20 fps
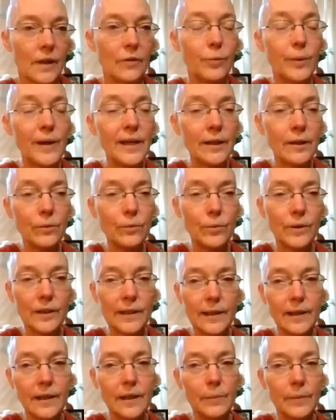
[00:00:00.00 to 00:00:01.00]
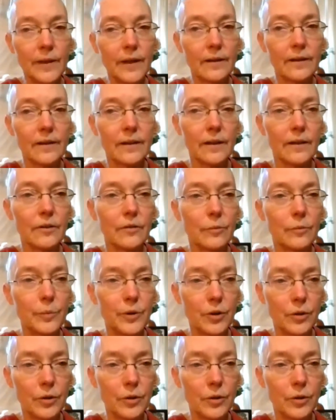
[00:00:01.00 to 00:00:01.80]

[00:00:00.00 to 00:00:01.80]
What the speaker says: If we can really keep that kind of